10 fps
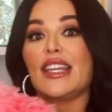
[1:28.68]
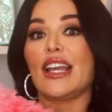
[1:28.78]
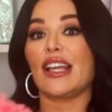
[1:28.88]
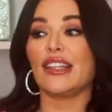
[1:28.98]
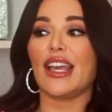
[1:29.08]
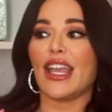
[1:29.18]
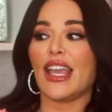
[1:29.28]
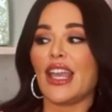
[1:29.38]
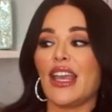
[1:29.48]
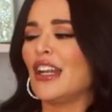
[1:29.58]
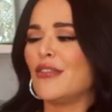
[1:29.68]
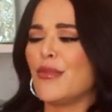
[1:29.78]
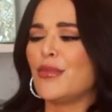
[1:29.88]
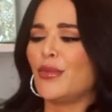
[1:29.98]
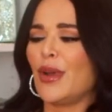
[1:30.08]
in LA, and I
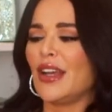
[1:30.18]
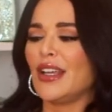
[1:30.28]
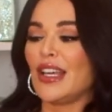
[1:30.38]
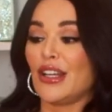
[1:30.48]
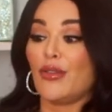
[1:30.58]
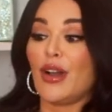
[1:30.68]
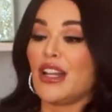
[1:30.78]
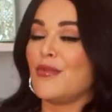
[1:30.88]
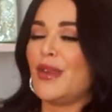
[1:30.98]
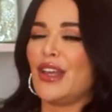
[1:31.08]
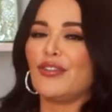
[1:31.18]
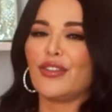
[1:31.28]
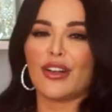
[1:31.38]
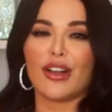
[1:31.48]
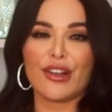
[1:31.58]
remember wearing it quite a bit
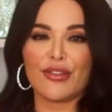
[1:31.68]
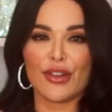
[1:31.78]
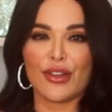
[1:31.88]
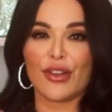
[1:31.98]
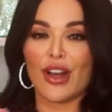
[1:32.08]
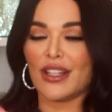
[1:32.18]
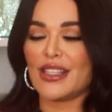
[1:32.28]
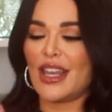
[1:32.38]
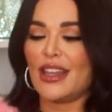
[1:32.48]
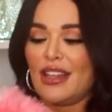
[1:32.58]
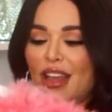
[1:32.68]
for our photo content